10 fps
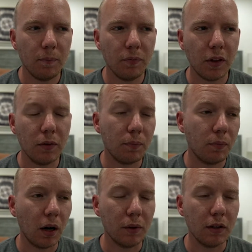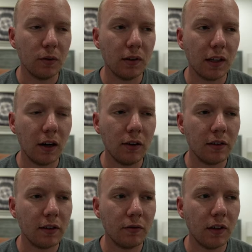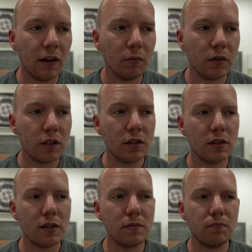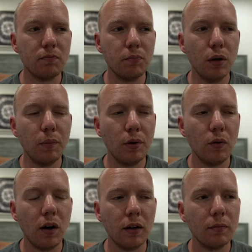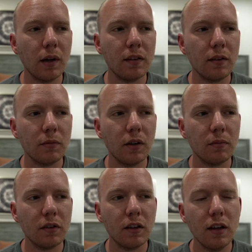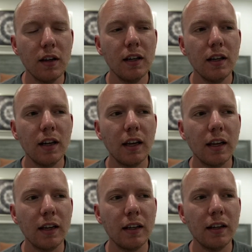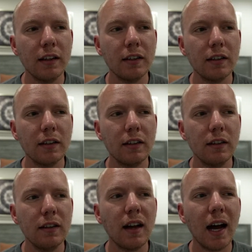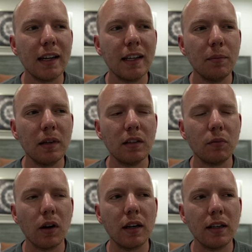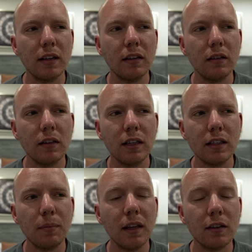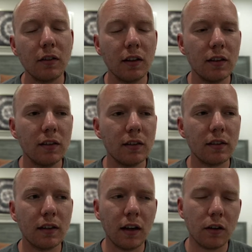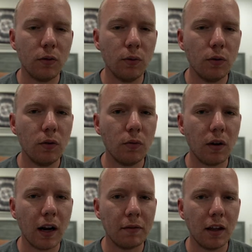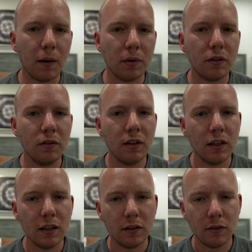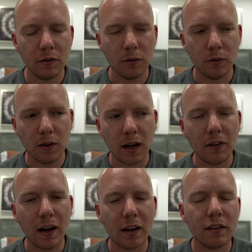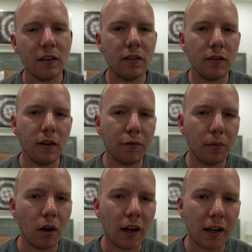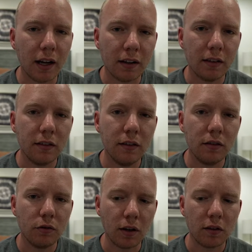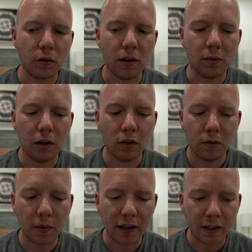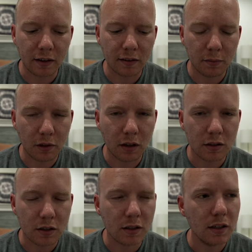they'd probably do what they always have done, which is poo-poo on my symptoms and not get me to where I need to be. So this is kind of cool, where I have the opportunity to have access to fMRI guided transcranial magnetic stimulation